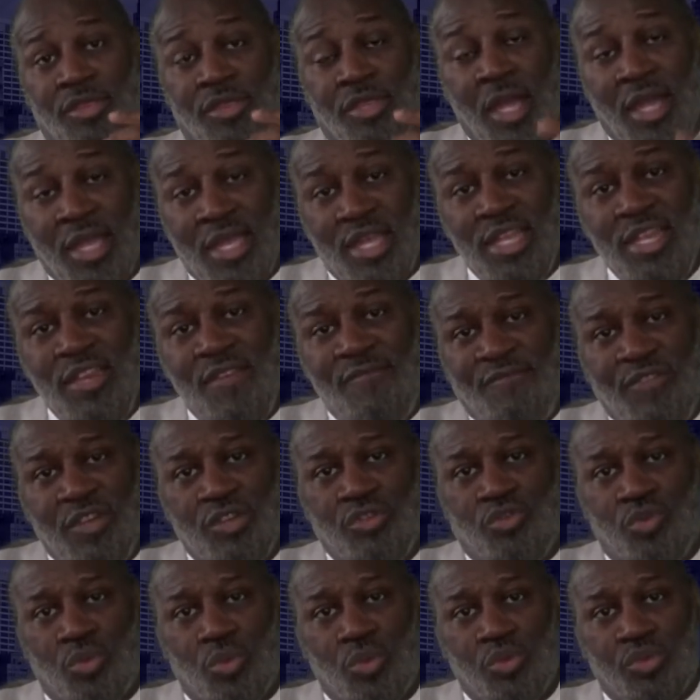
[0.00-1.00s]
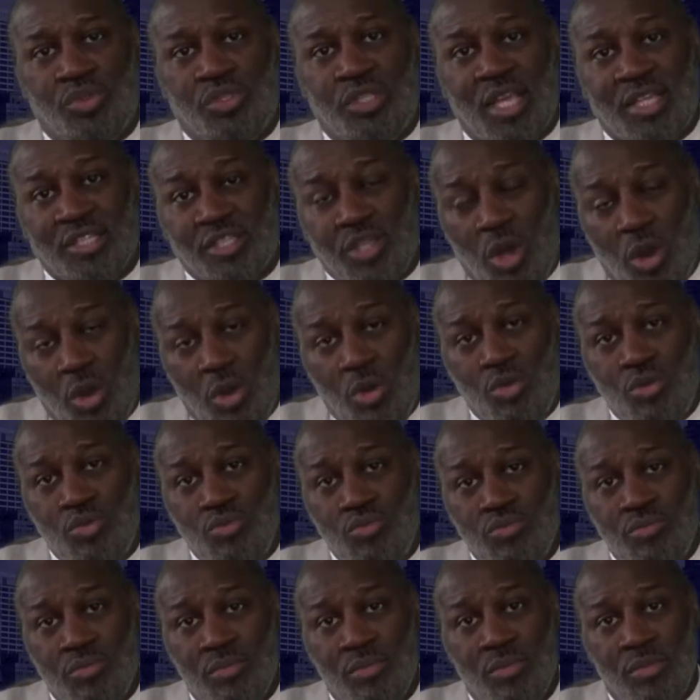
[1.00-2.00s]
The individuals that's
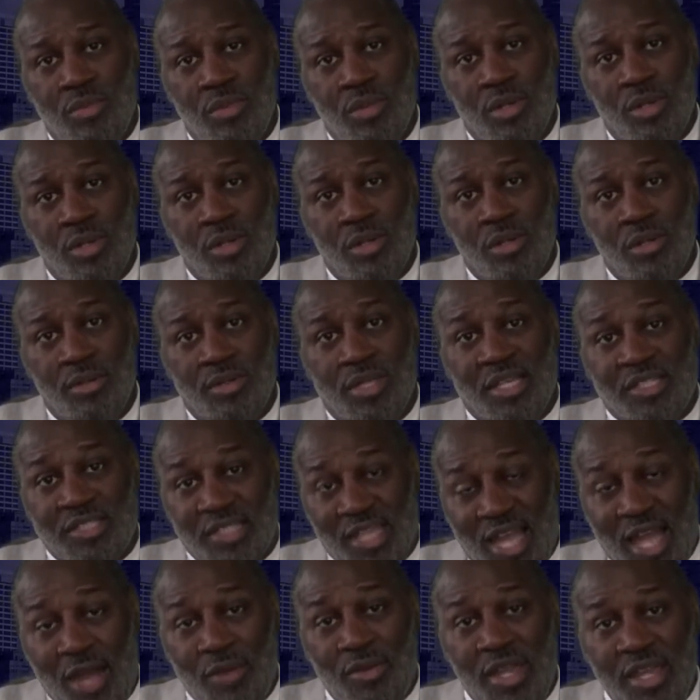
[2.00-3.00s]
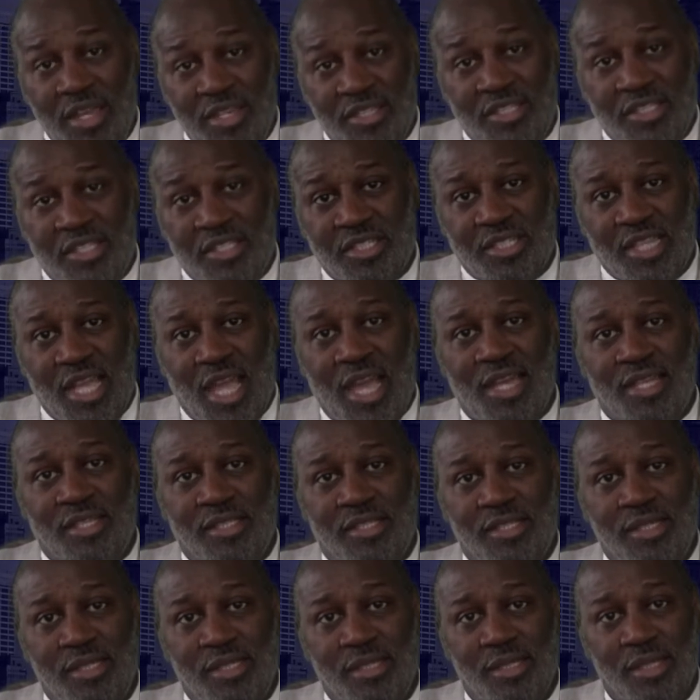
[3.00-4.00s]
home, that's out here in
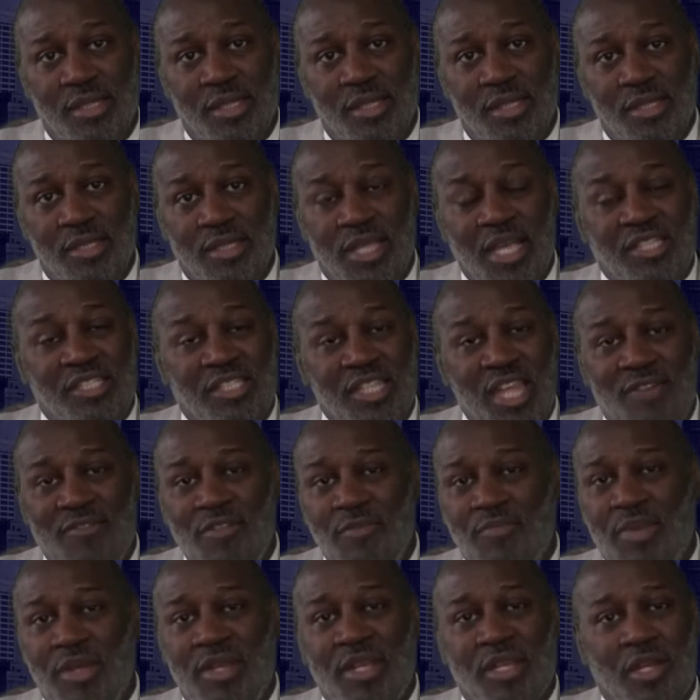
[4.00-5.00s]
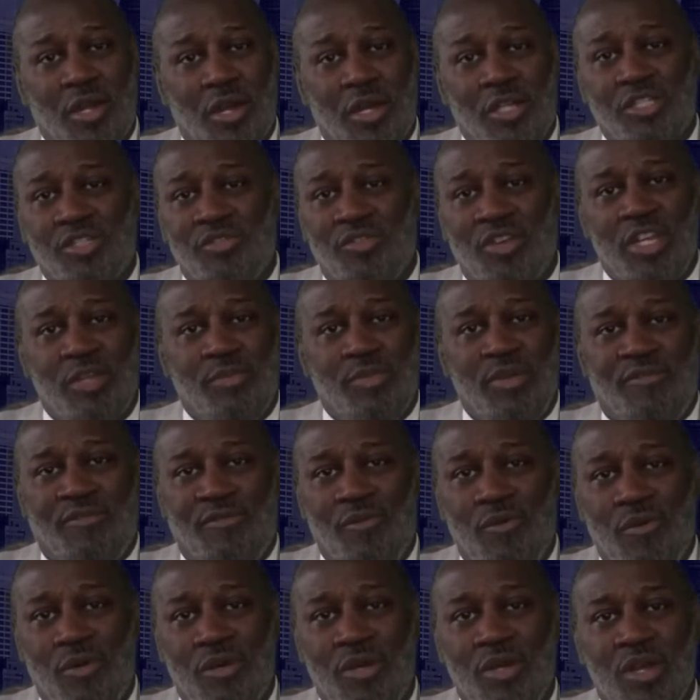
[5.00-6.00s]
society, that's never been incarcerated
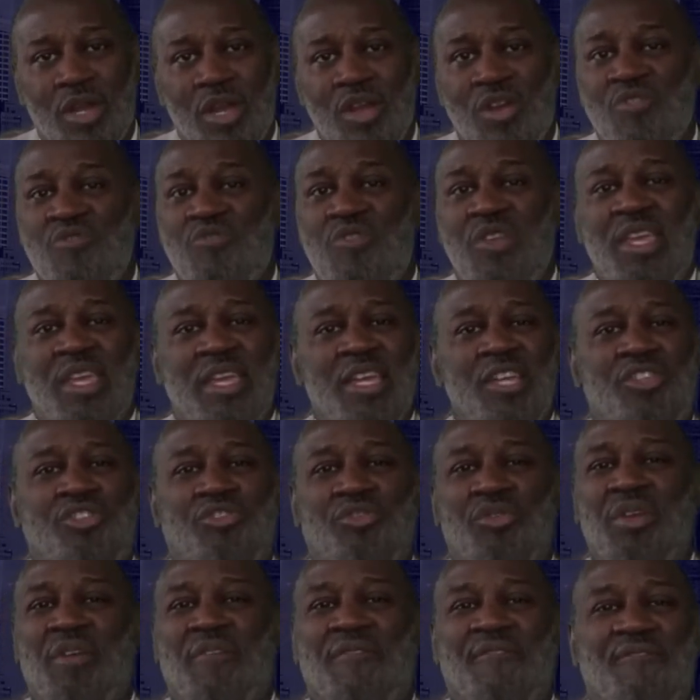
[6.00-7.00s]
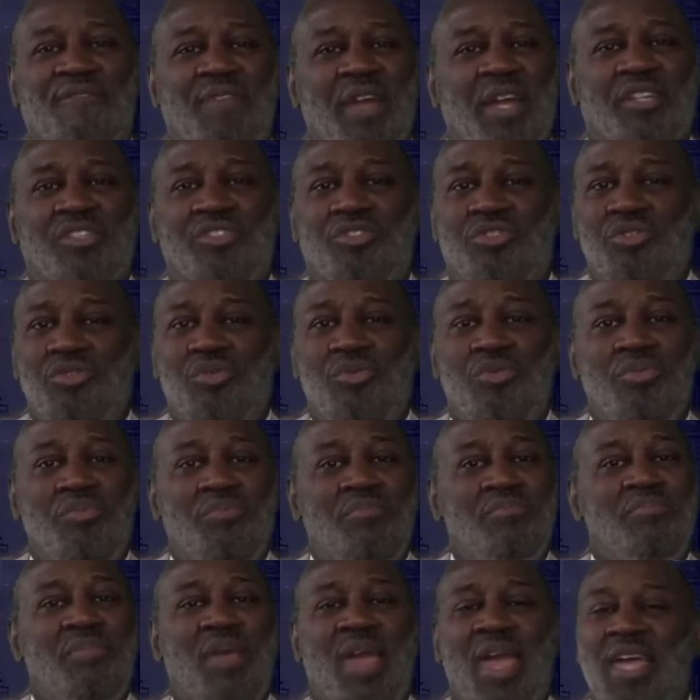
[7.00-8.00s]
before, reentry affects you
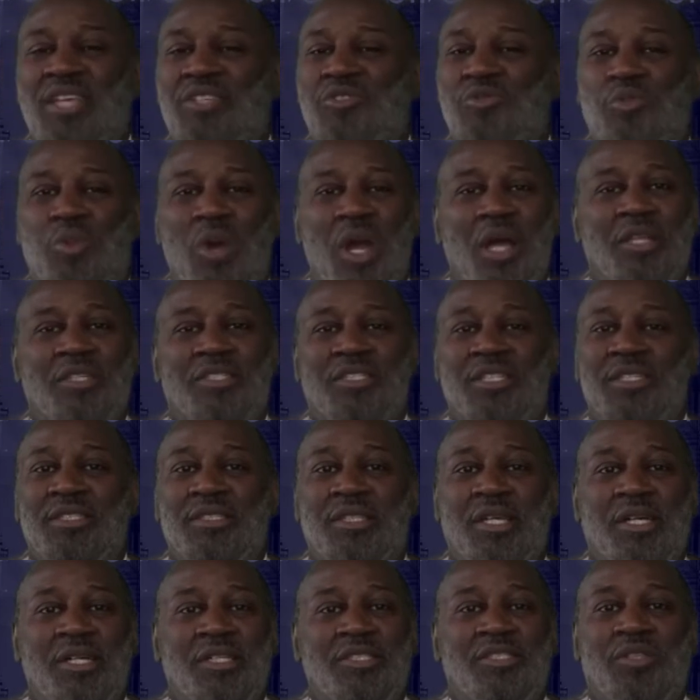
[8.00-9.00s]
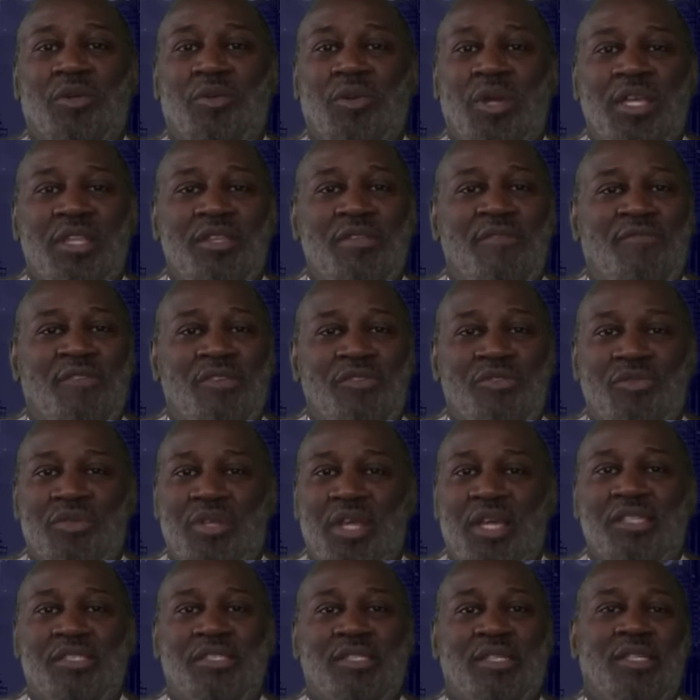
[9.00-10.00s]
as well as it does the individual
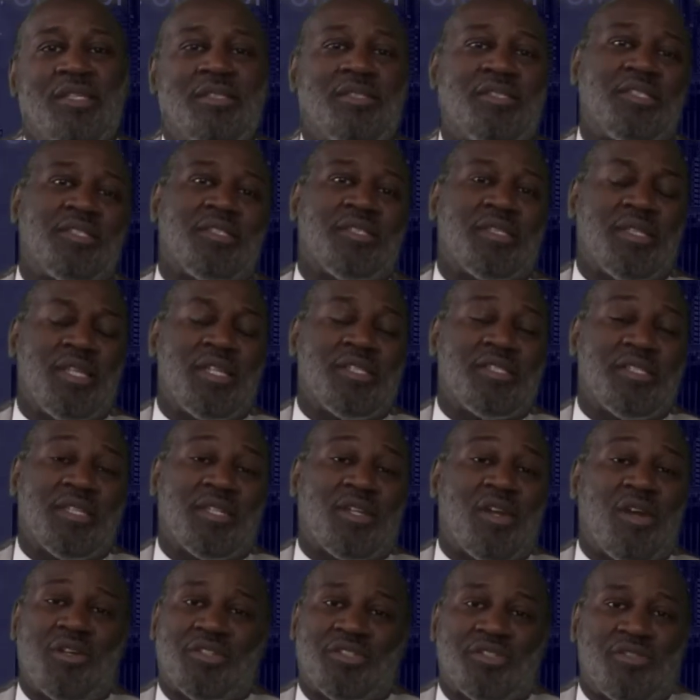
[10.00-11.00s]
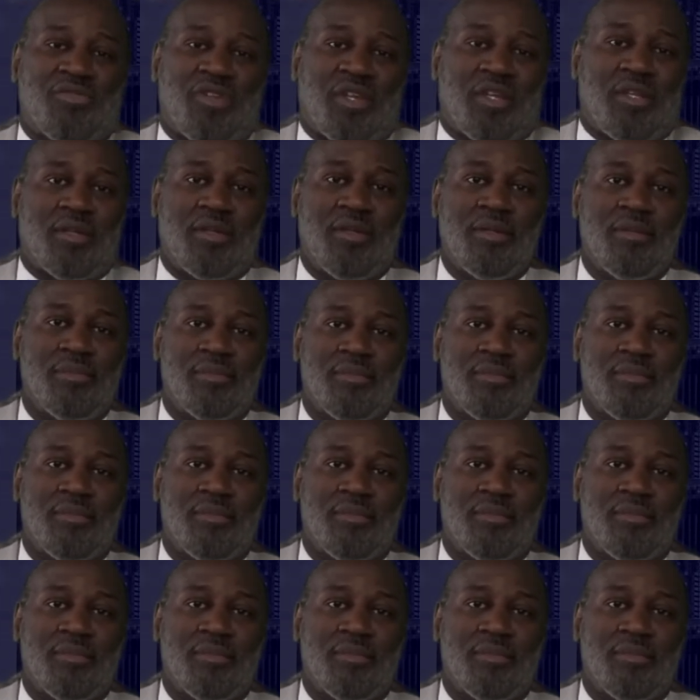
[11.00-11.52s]
that's incarcerated.